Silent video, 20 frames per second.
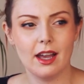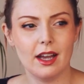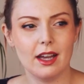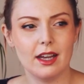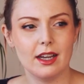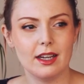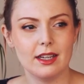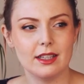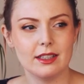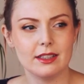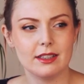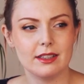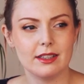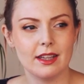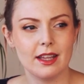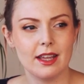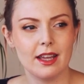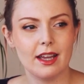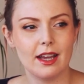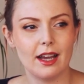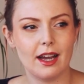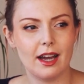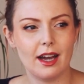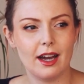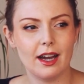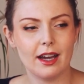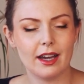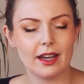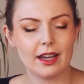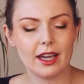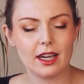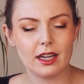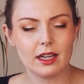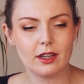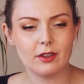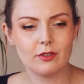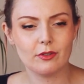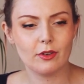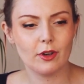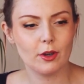and I
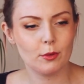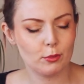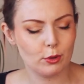have